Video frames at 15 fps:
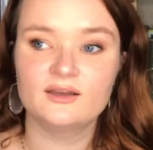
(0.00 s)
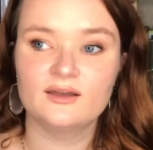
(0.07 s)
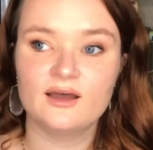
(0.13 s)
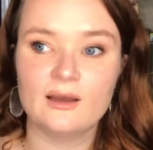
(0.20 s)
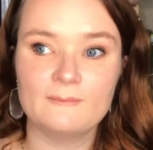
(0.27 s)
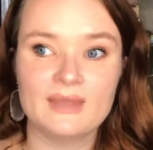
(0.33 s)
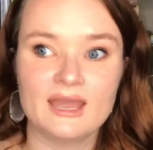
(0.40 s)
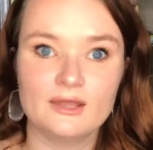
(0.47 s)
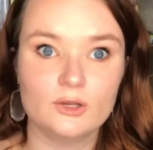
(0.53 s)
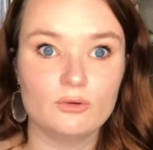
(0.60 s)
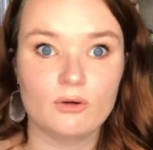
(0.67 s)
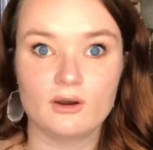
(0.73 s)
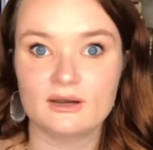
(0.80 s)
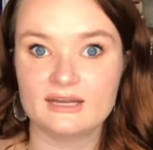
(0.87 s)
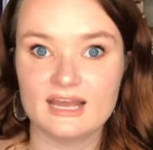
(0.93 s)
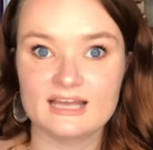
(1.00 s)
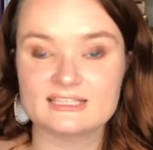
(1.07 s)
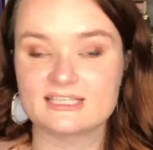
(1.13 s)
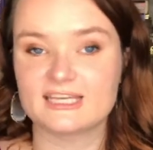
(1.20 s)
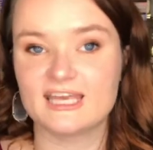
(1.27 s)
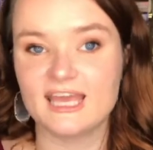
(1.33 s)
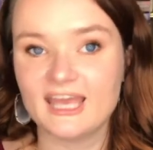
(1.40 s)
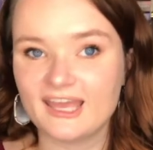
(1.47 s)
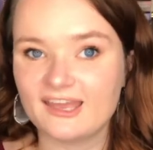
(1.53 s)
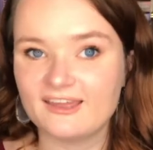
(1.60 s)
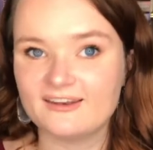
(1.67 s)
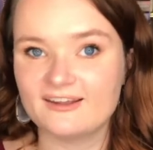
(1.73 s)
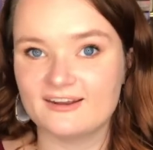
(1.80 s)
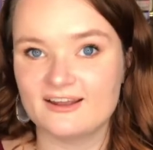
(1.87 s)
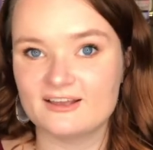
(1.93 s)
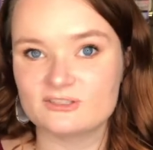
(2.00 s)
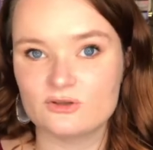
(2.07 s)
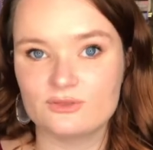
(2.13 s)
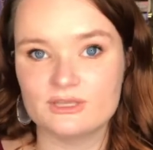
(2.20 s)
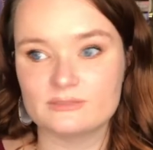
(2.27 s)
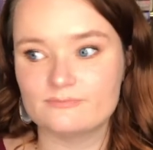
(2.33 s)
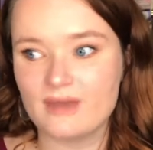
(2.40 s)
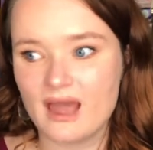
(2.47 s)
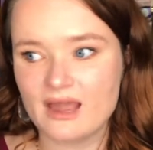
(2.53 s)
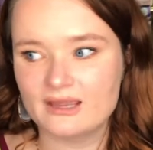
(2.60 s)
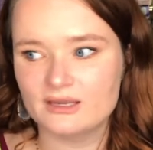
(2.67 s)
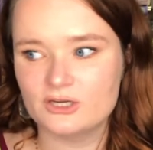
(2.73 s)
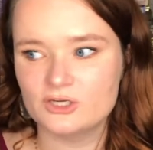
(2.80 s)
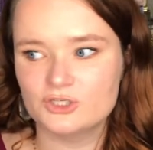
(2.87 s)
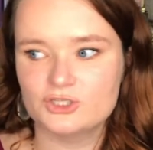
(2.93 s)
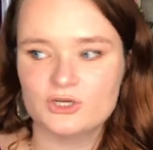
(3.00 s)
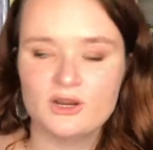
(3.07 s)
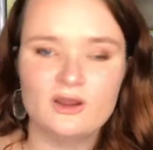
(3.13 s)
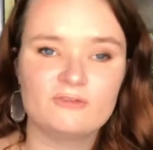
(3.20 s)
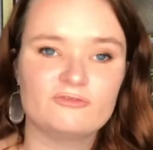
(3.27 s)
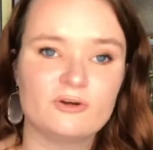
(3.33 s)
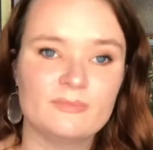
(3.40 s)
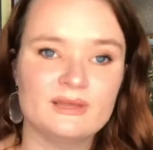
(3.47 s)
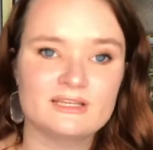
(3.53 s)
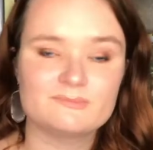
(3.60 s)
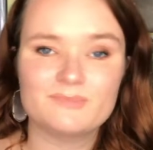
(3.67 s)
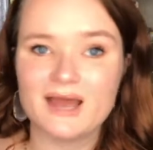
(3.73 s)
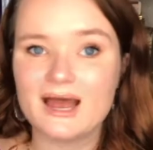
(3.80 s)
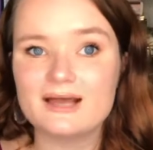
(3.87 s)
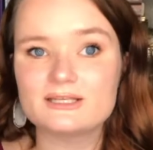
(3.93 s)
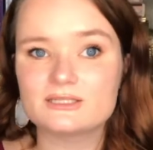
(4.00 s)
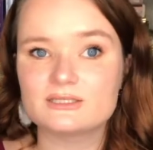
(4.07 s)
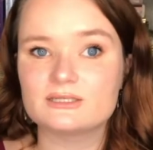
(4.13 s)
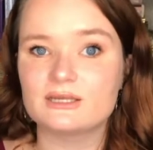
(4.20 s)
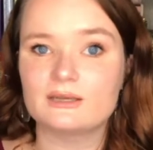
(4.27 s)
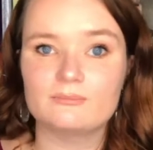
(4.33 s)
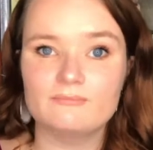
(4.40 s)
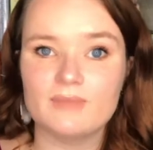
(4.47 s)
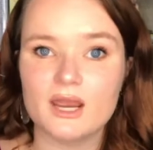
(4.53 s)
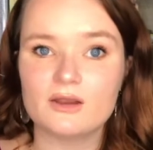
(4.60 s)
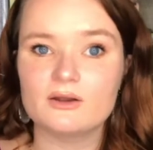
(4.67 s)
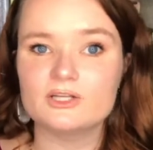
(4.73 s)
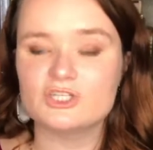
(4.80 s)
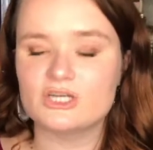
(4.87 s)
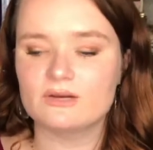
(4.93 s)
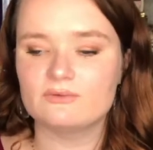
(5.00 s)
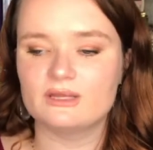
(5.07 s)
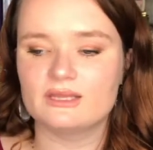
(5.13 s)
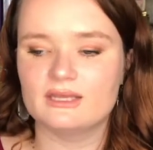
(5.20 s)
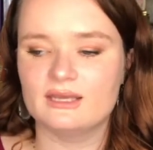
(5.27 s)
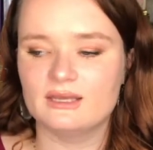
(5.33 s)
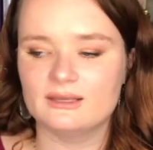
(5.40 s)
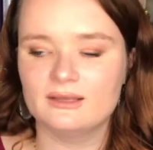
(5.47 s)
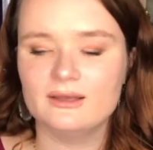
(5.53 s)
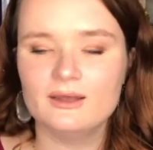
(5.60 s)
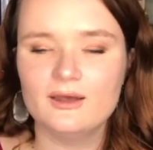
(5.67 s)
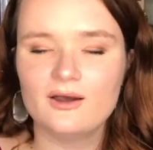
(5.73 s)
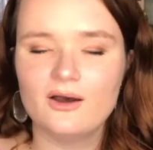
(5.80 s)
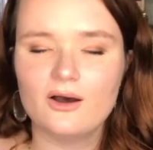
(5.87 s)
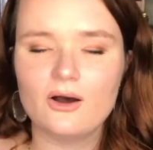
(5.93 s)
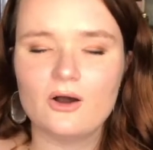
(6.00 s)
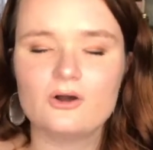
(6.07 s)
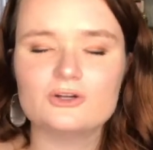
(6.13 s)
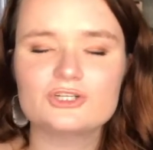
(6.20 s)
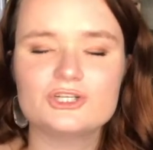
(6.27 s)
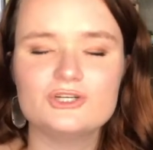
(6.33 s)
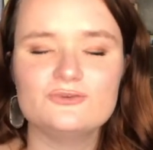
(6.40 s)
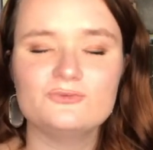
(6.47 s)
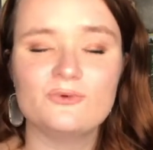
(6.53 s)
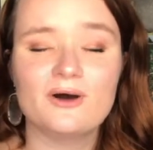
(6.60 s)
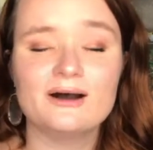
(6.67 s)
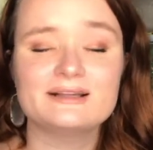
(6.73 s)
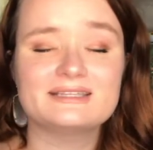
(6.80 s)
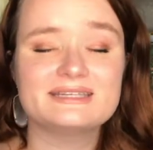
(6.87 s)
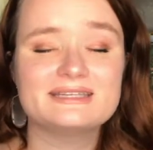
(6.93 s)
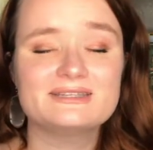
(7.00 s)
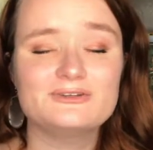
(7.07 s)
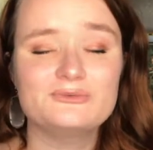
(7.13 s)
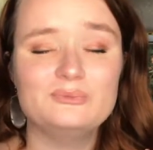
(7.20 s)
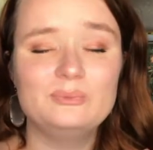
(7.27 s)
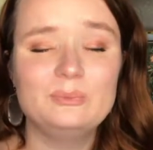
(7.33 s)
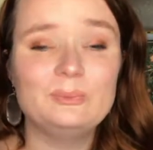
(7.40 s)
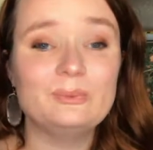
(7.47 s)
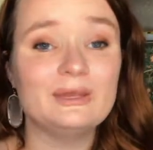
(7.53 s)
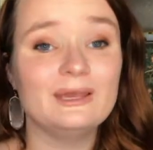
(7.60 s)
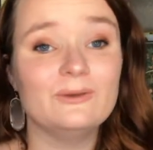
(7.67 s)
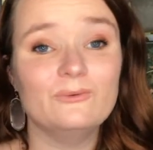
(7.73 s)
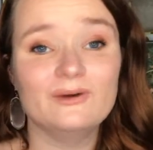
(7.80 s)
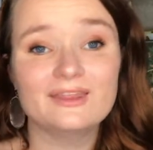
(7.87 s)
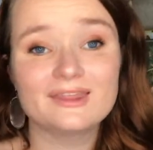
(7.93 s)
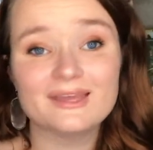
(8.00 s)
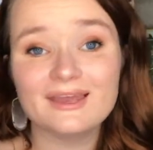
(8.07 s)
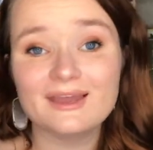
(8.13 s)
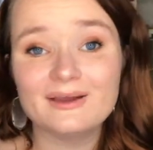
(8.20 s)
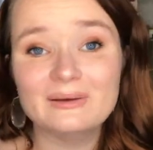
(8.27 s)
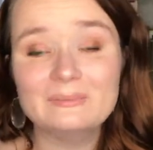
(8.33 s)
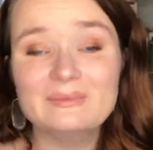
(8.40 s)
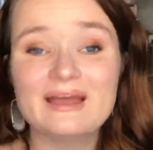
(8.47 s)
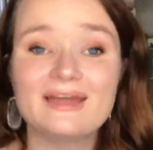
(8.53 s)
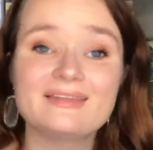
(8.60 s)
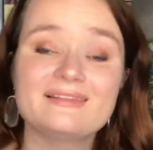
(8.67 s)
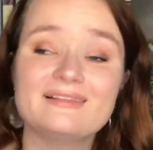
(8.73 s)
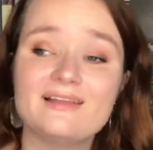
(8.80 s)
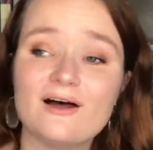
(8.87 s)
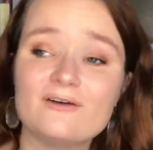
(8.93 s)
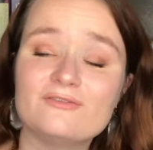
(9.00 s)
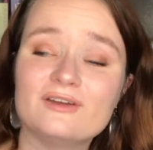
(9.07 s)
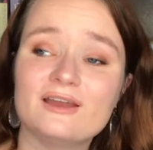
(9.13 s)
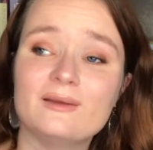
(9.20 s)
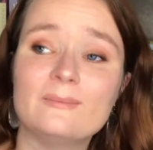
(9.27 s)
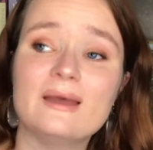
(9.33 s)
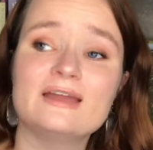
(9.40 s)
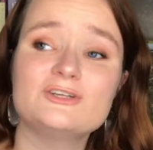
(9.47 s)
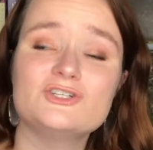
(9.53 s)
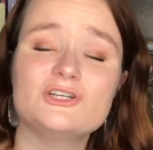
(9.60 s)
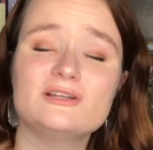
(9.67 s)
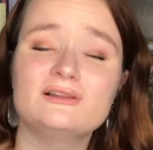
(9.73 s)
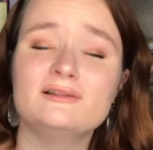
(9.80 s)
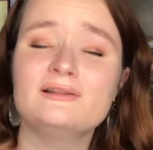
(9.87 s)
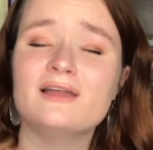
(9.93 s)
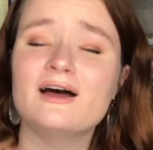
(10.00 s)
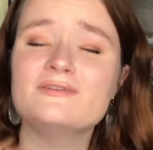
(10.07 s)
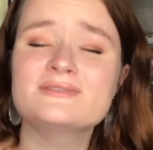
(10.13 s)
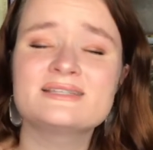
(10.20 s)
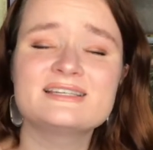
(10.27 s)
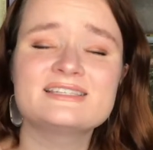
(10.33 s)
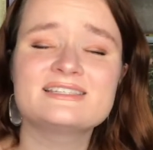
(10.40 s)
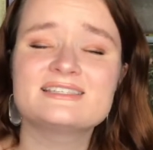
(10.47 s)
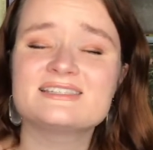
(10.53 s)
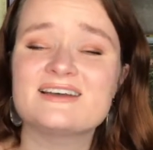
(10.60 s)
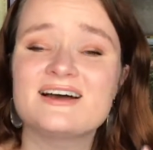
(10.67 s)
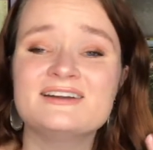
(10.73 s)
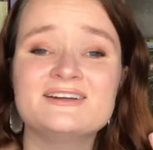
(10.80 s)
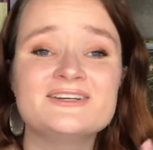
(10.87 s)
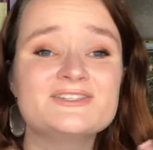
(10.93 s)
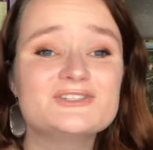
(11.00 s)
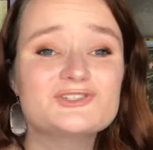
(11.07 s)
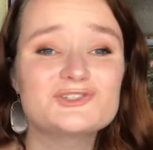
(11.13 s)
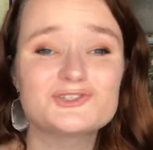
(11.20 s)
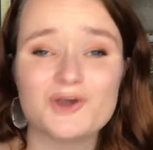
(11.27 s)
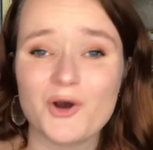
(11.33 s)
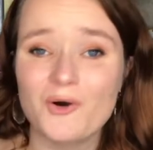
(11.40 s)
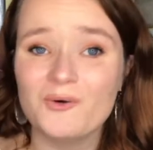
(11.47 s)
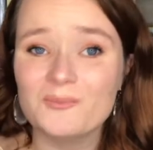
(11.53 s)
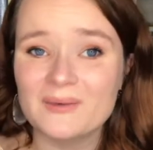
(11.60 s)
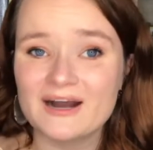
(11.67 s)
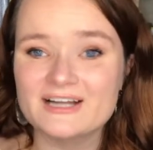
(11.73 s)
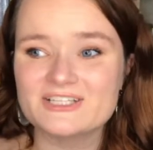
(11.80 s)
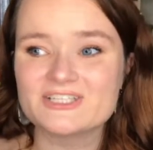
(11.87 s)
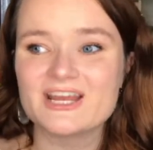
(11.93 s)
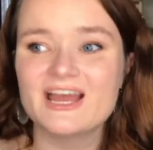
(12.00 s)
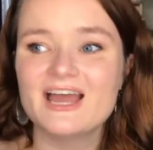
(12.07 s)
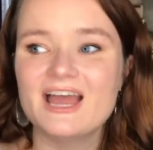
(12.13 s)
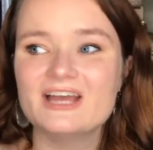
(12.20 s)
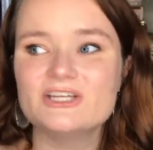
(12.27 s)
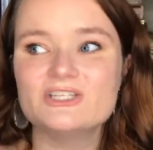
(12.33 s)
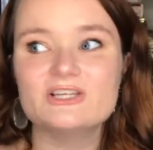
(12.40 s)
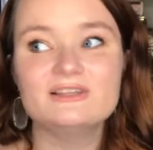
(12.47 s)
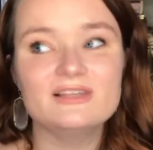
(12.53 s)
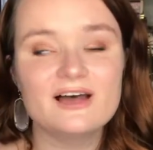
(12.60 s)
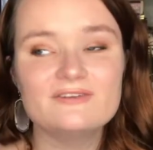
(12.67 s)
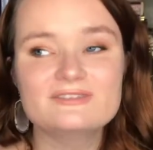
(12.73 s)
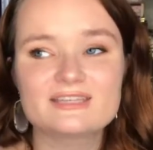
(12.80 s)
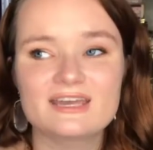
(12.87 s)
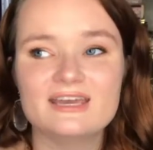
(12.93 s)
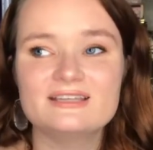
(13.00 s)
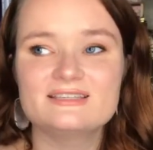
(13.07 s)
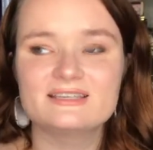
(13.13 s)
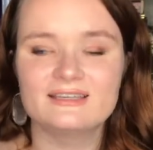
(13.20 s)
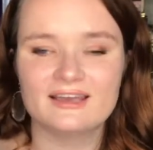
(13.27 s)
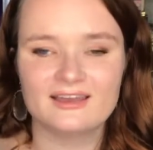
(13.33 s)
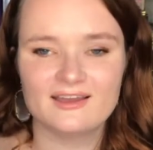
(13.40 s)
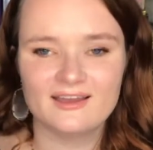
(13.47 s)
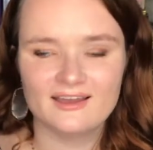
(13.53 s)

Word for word: a man who already has a kid and has all this baggage from his past like marriage and everything and all she wants is to be with him and love him and she loves his son so much and she loves kids and like